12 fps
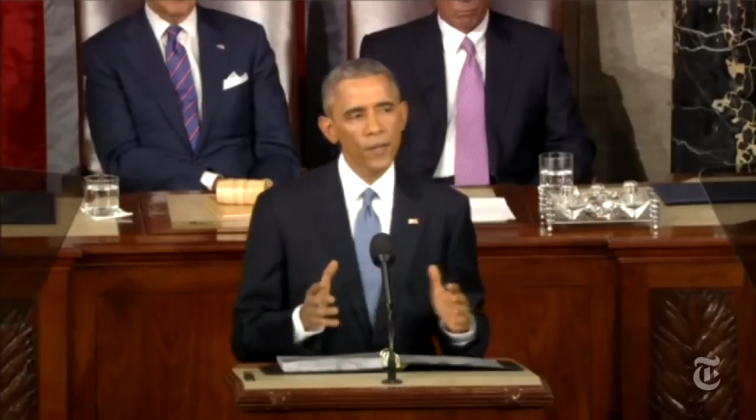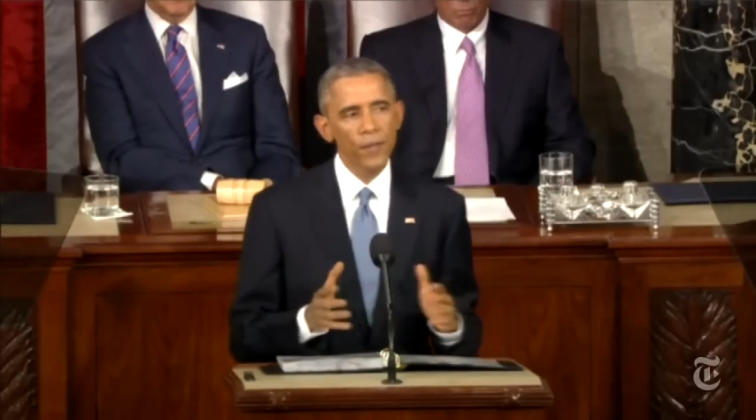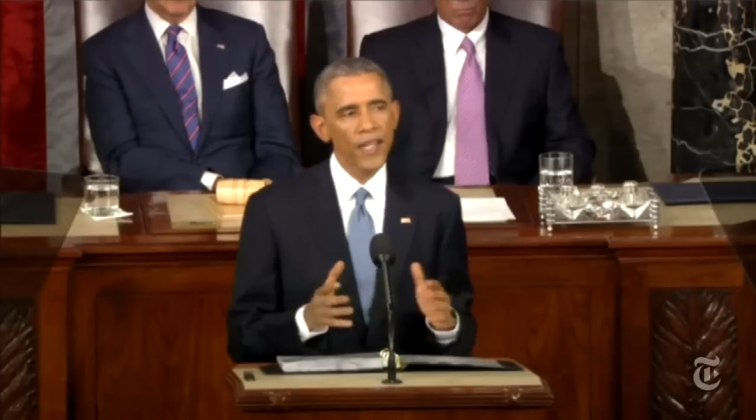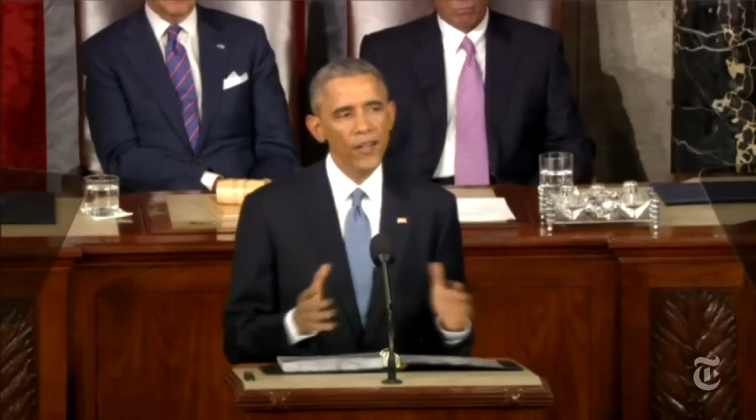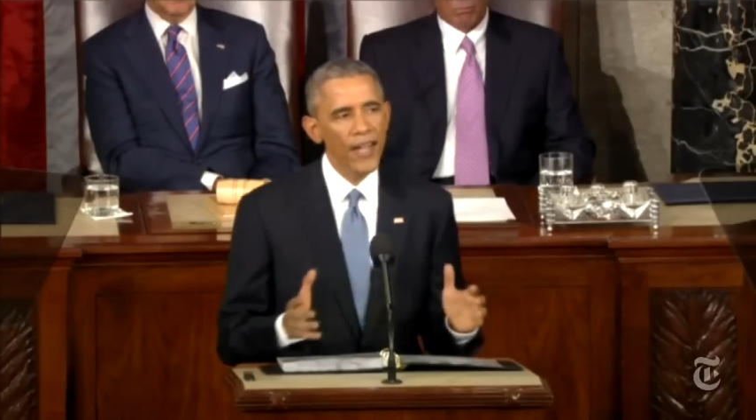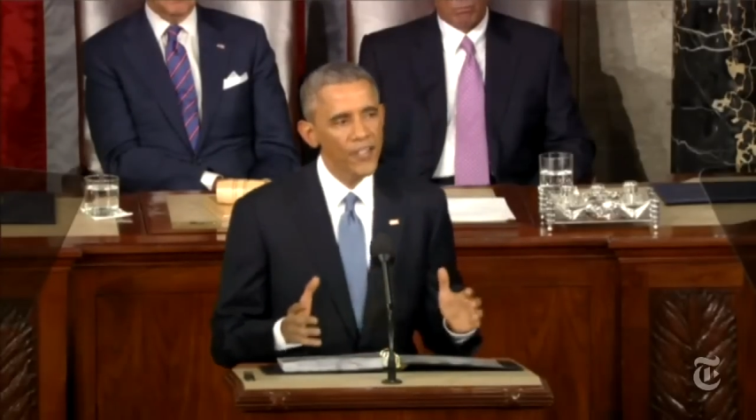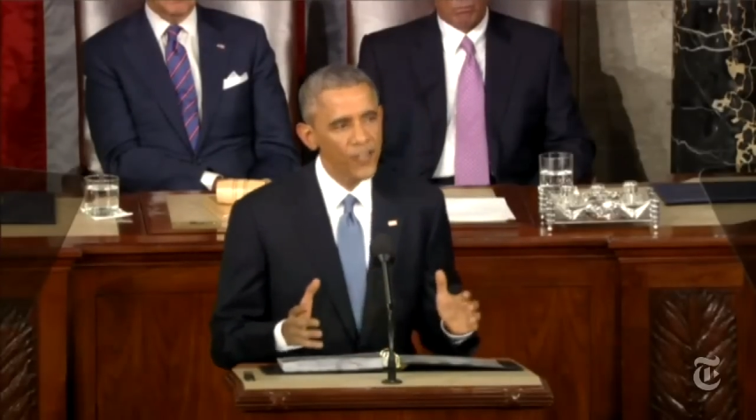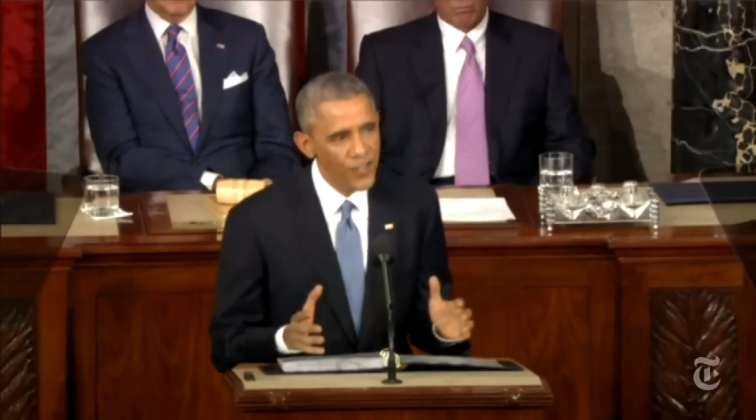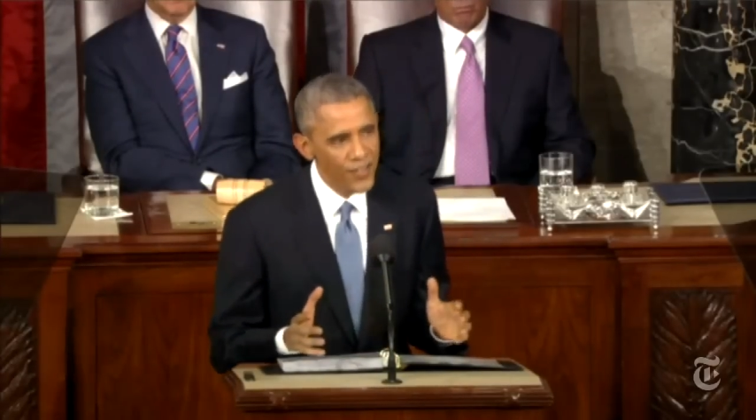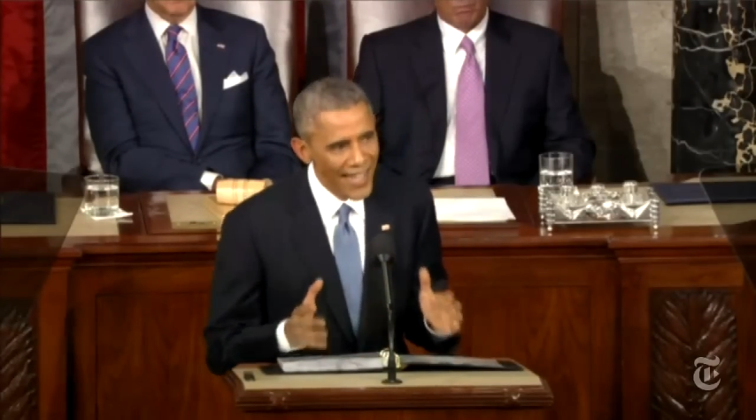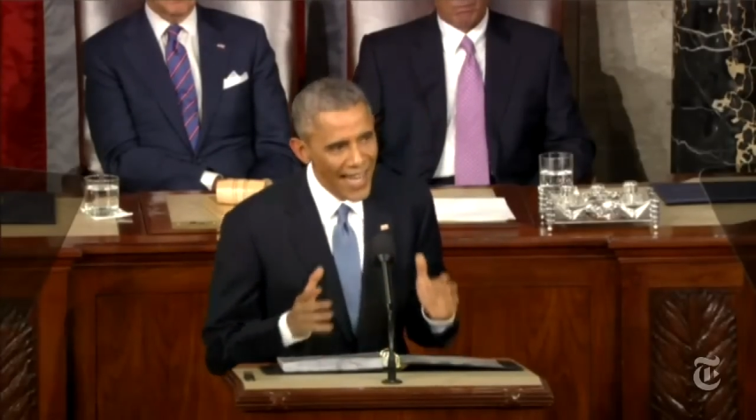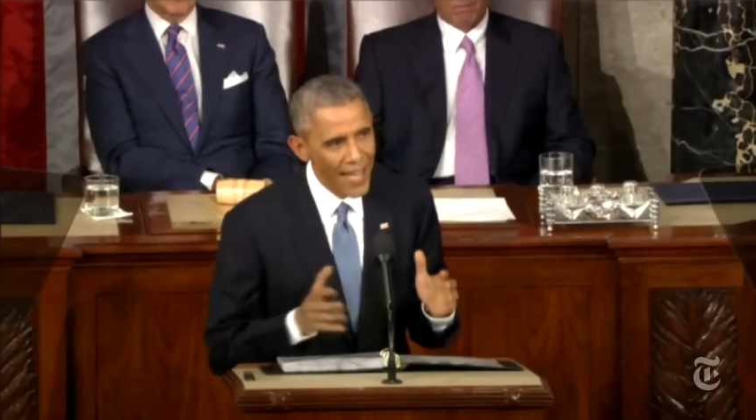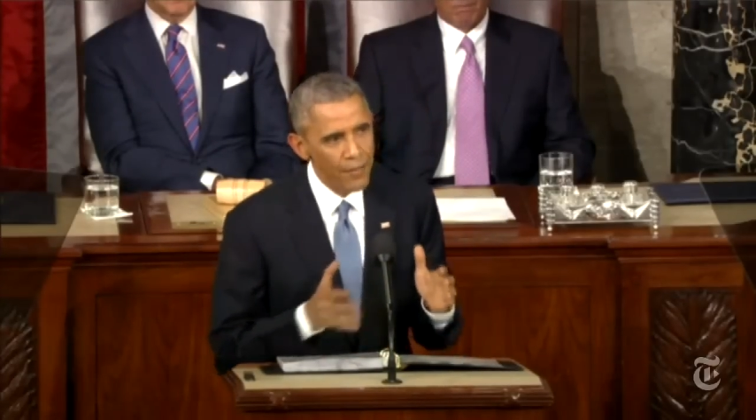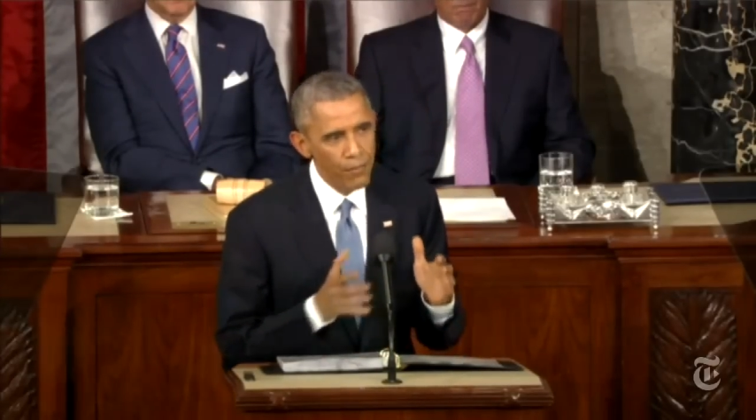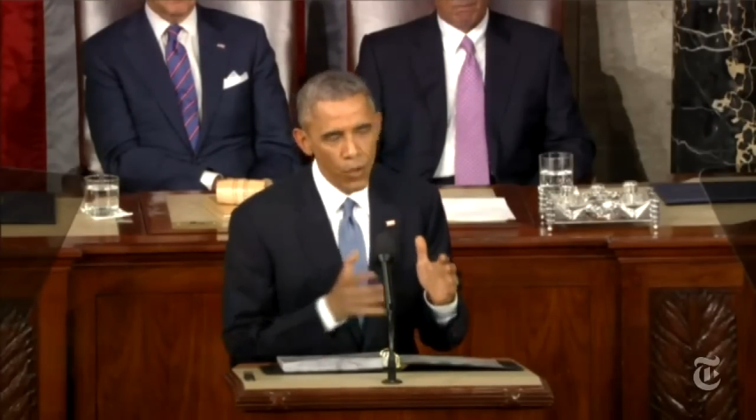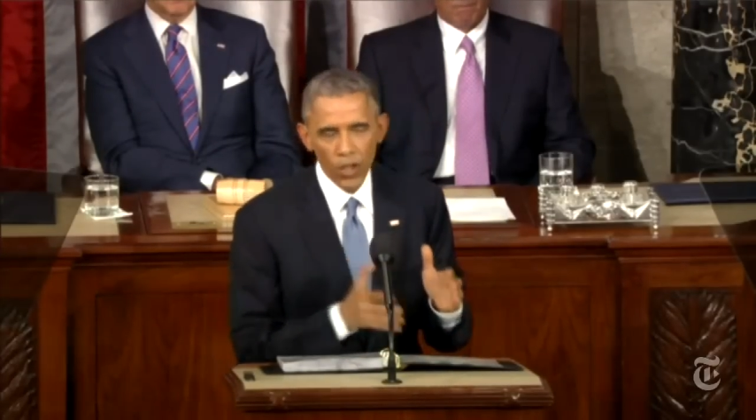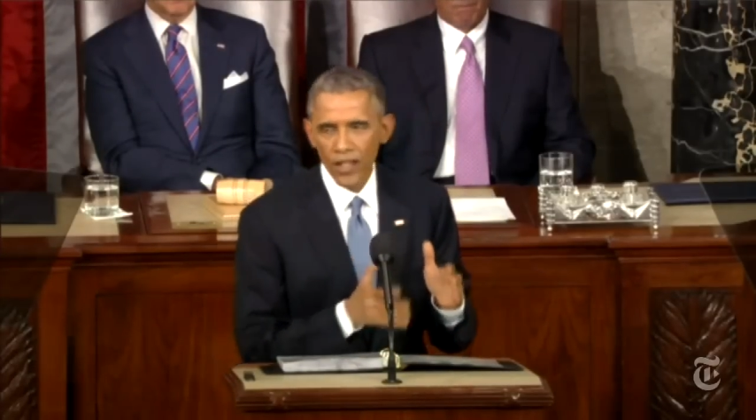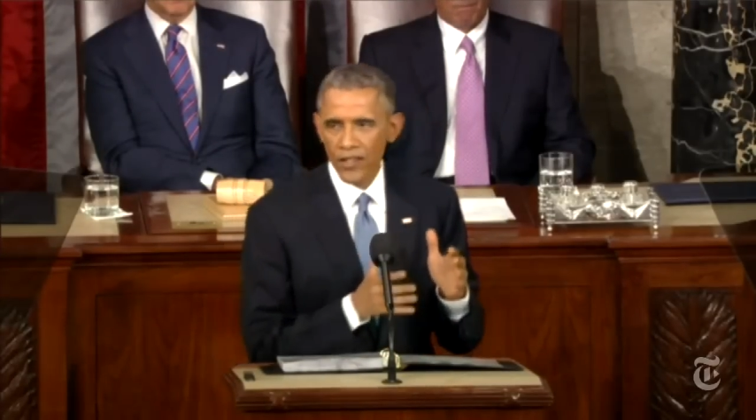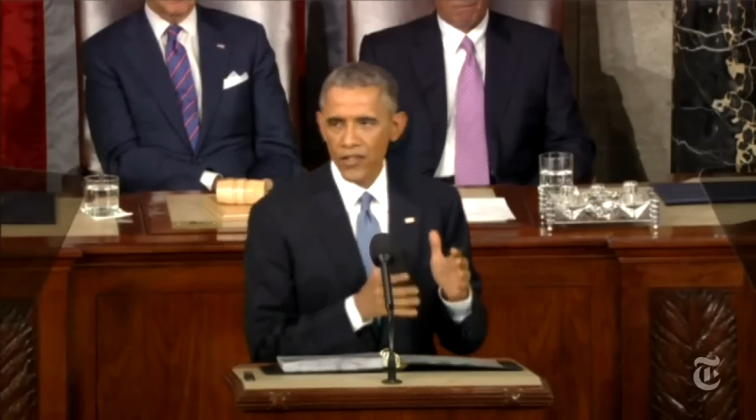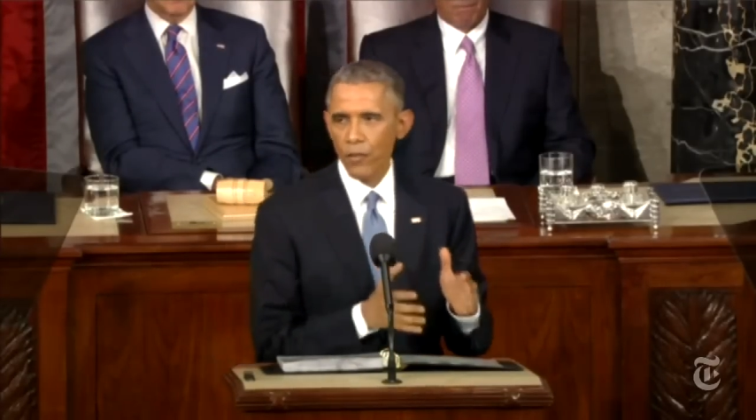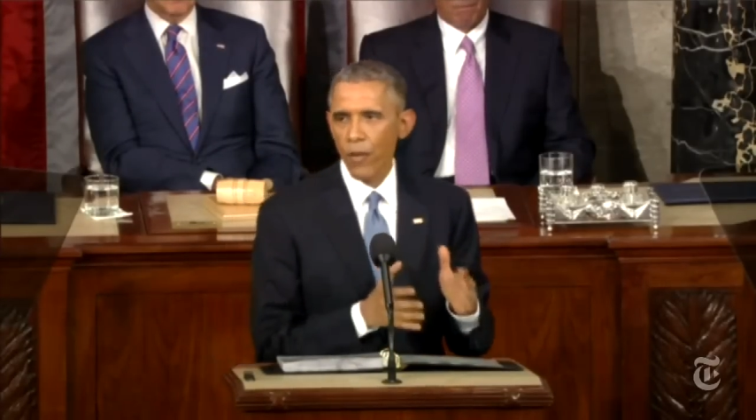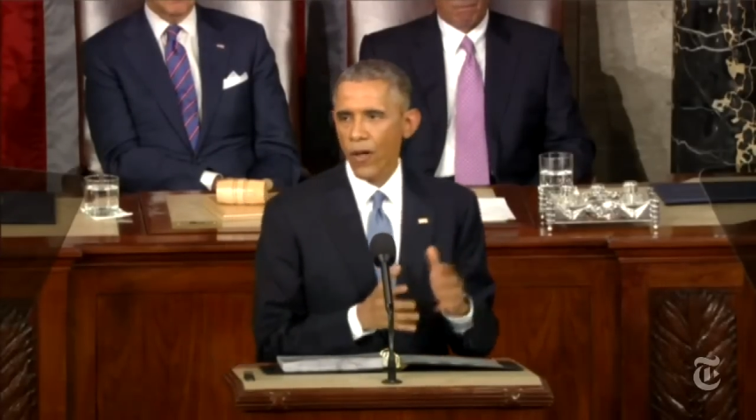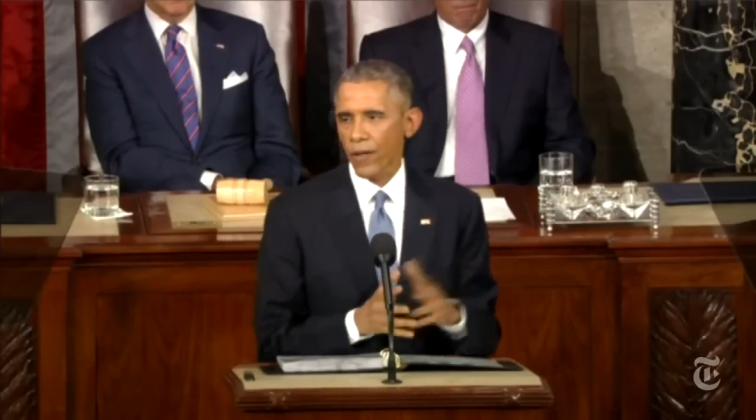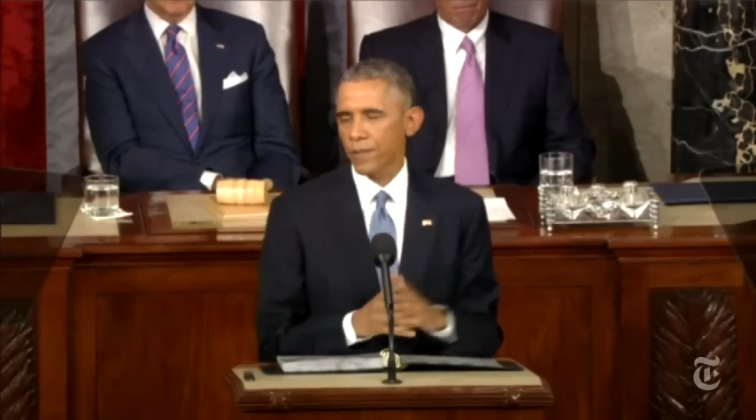that bigger nations can't bully the
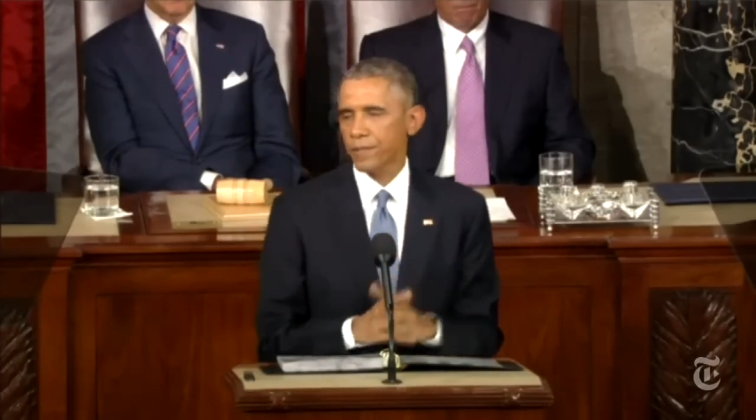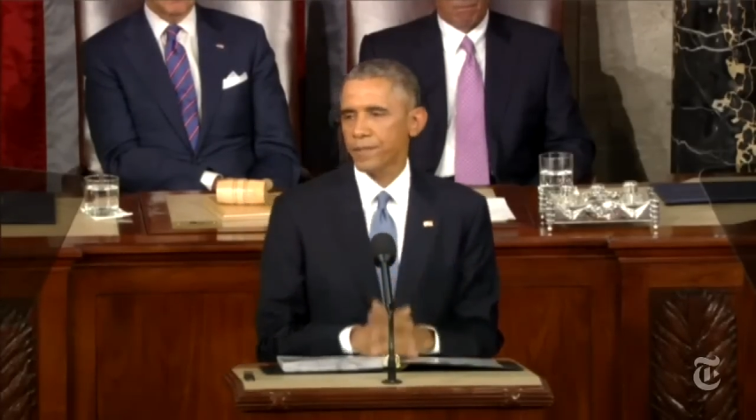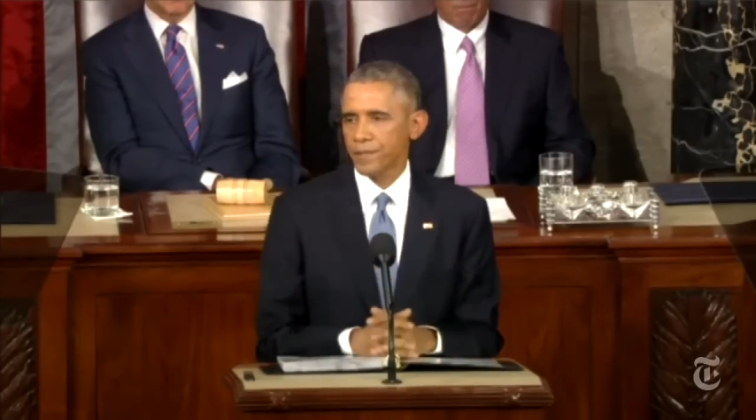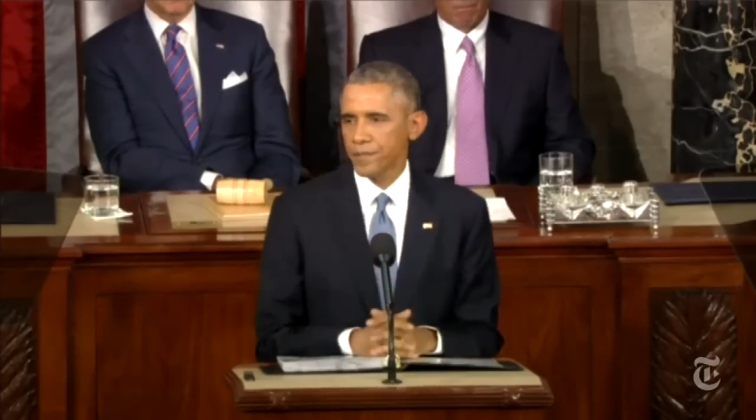small.